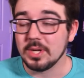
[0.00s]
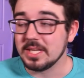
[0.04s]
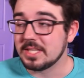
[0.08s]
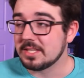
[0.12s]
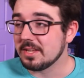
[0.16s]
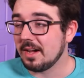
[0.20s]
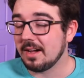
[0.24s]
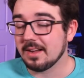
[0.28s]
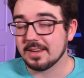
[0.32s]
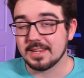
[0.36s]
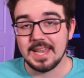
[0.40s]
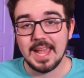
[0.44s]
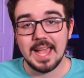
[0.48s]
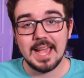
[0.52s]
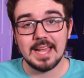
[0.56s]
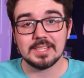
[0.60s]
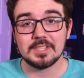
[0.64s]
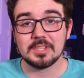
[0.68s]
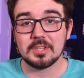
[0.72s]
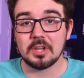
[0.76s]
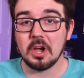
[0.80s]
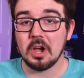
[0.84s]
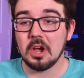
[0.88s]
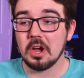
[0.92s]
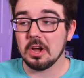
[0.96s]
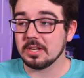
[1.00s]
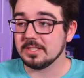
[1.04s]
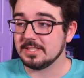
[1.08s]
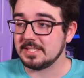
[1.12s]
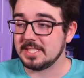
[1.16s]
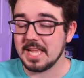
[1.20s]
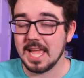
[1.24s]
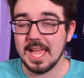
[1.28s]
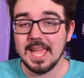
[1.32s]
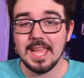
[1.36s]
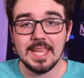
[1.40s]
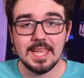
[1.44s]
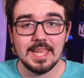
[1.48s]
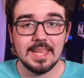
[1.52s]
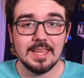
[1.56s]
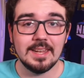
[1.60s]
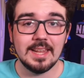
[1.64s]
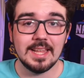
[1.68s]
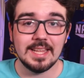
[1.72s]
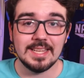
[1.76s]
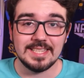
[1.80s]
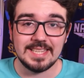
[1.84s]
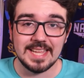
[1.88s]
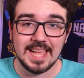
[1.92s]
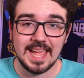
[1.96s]
We talk NASCAR day
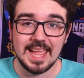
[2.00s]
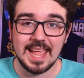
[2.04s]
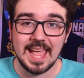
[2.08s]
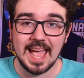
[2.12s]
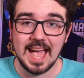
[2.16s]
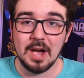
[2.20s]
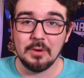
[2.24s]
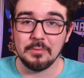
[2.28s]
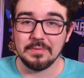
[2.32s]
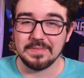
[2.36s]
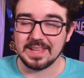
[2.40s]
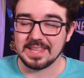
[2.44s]
in, day out.